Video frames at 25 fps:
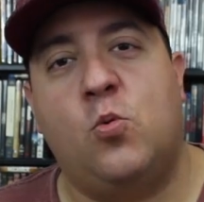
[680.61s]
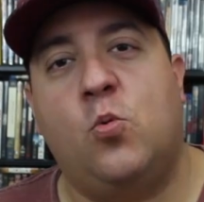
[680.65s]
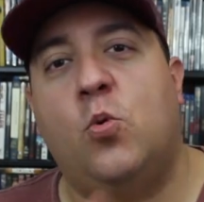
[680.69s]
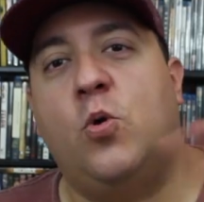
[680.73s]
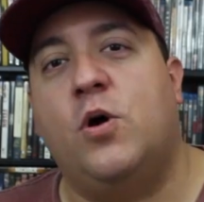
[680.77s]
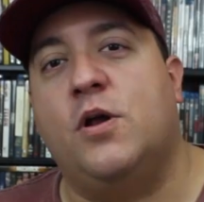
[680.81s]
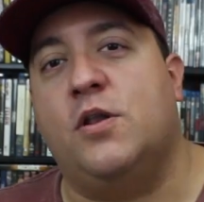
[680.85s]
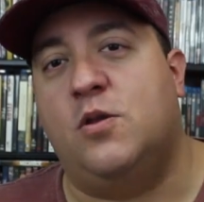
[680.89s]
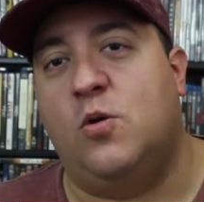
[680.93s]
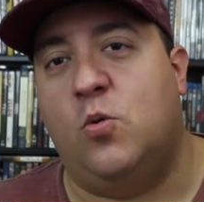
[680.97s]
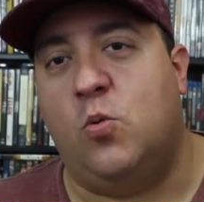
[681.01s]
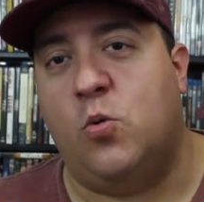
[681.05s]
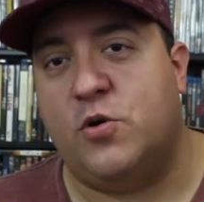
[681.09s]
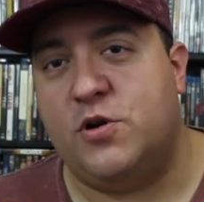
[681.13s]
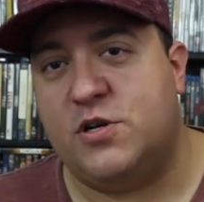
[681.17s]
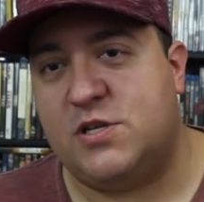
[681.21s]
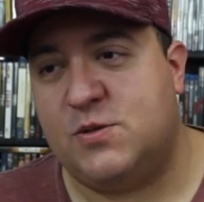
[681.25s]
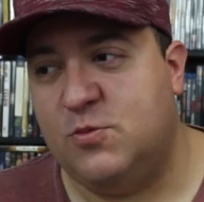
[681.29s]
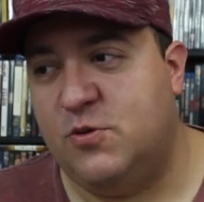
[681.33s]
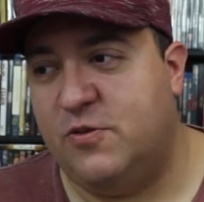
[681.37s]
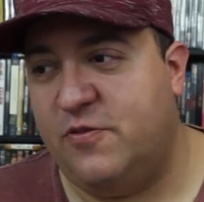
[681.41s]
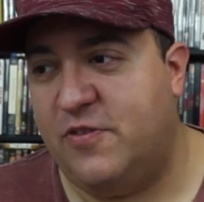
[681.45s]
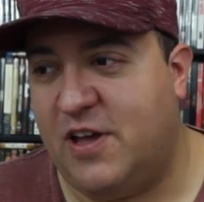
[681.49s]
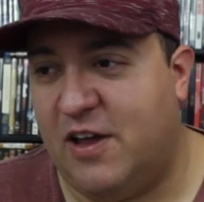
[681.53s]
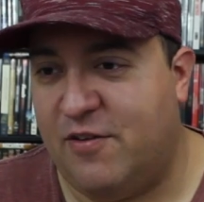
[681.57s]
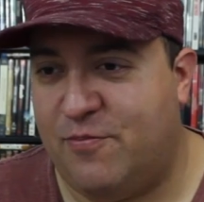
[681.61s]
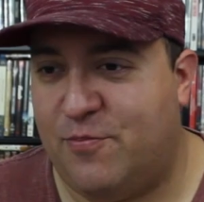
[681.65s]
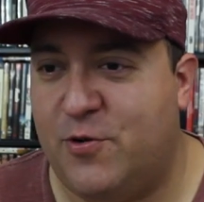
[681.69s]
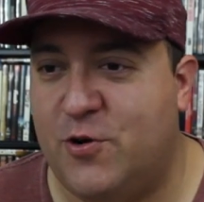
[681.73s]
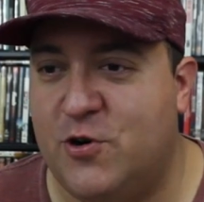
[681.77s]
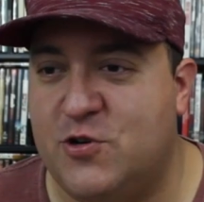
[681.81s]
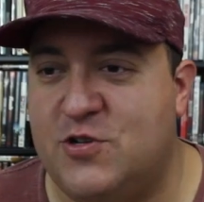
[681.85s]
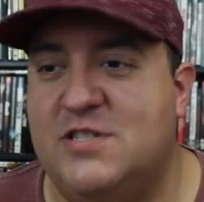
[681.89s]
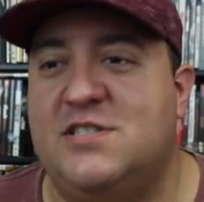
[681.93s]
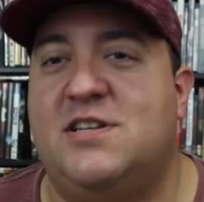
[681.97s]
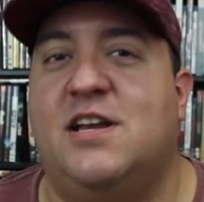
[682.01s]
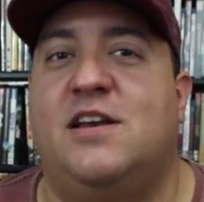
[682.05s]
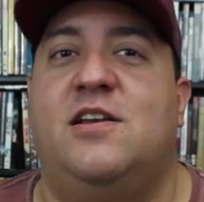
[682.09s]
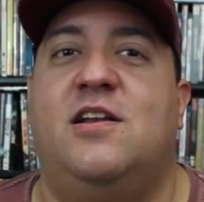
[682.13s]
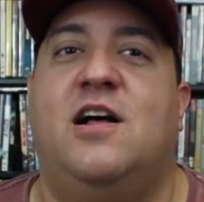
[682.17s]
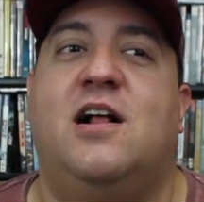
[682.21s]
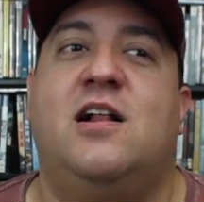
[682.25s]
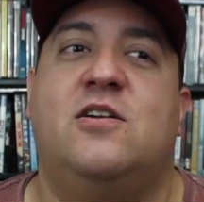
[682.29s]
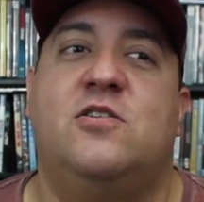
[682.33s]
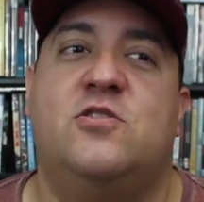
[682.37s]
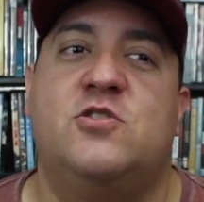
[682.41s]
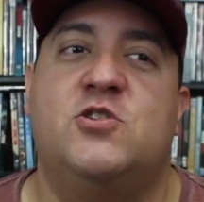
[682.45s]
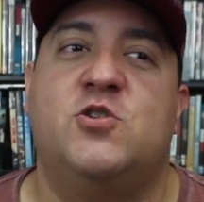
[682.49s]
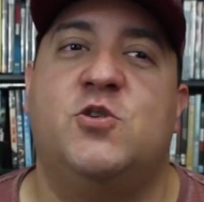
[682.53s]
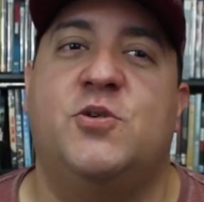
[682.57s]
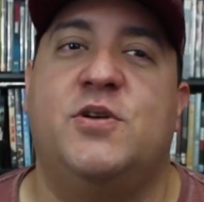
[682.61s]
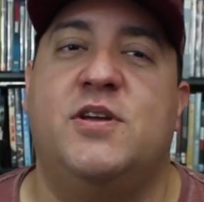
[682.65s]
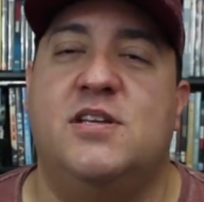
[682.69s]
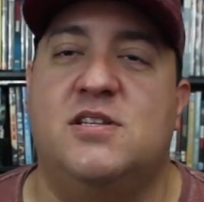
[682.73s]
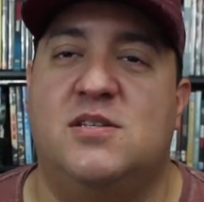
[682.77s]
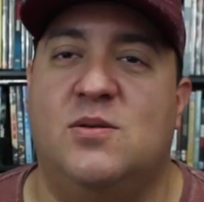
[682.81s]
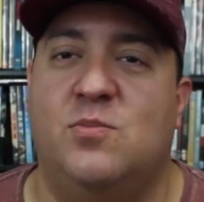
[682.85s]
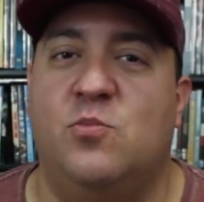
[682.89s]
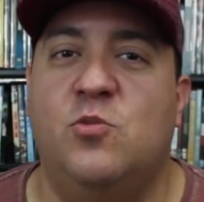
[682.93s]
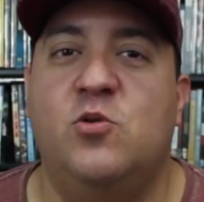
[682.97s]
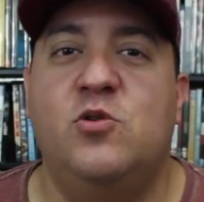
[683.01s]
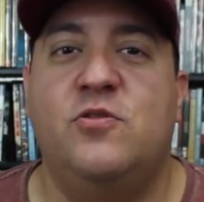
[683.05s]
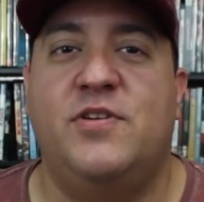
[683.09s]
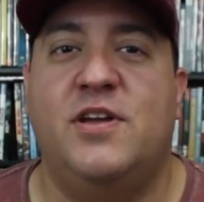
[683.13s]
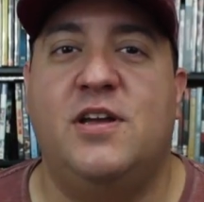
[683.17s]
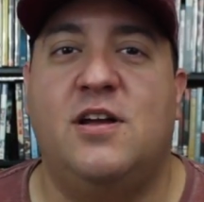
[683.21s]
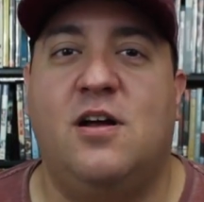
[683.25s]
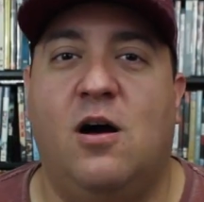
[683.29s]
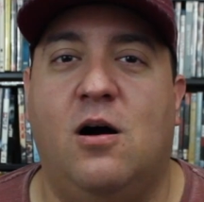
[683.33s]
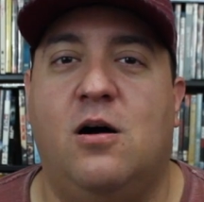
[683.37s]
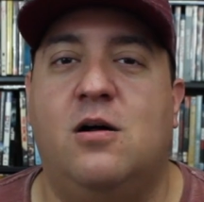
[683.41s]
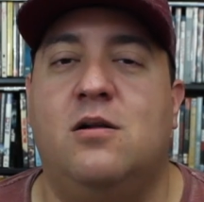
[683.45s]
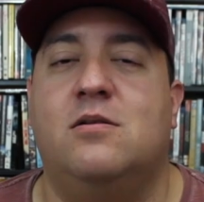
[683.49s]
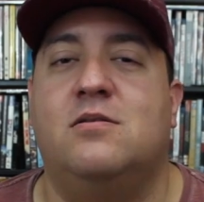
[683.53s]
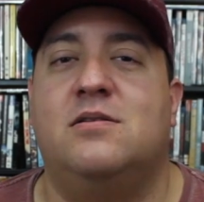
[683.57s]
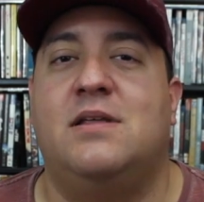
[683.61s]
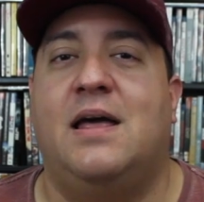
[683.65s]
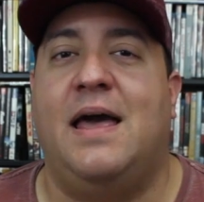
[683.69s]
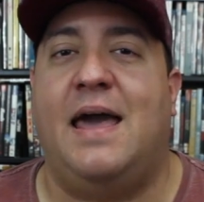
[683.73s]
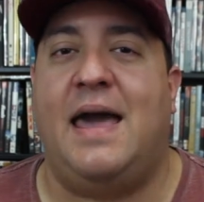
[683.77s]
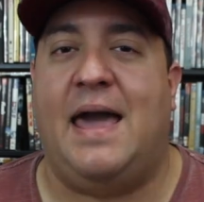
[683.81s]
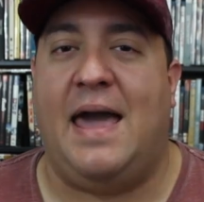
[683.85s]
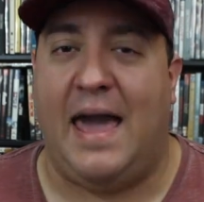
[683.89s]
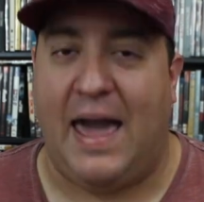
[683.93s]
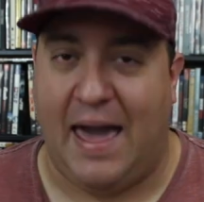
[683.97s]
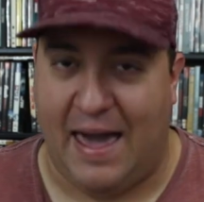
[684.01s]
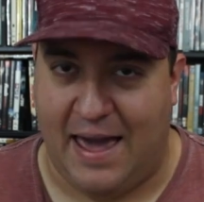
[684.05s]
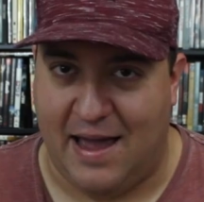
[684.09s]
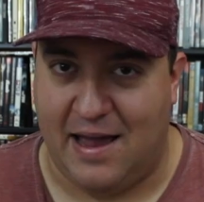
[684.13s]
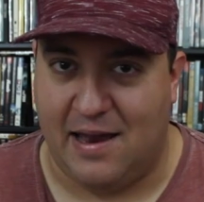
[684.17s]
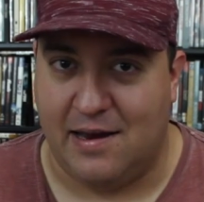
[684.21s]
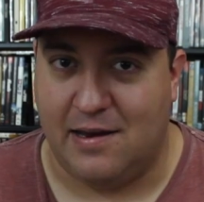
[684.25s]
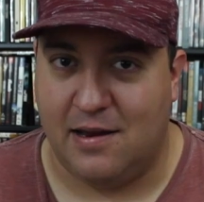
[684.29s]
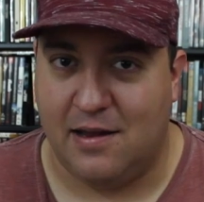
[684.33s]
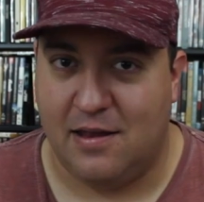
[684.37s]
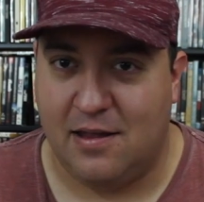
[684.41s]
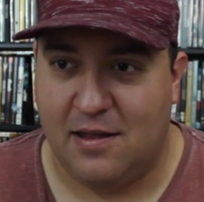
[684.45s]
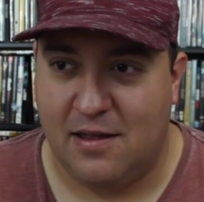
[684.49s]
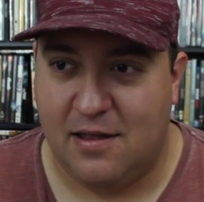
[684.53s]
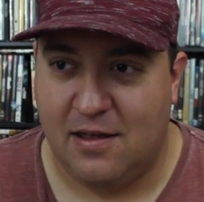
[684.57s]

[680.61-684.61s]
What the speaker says: one, the worst movie I've purchased at Dollar Tree is a movie called Anne.